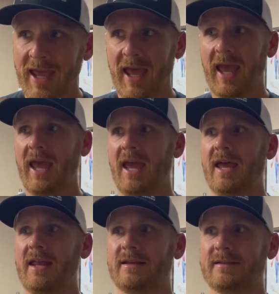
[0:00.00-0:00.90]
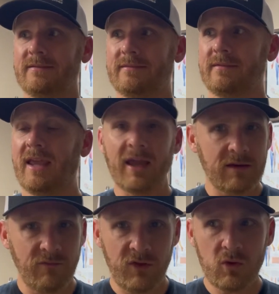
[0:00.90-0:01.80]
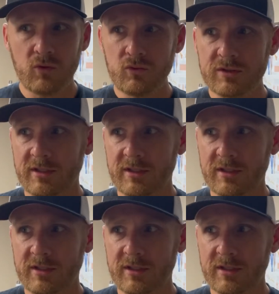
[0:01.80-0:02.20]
and they get confused,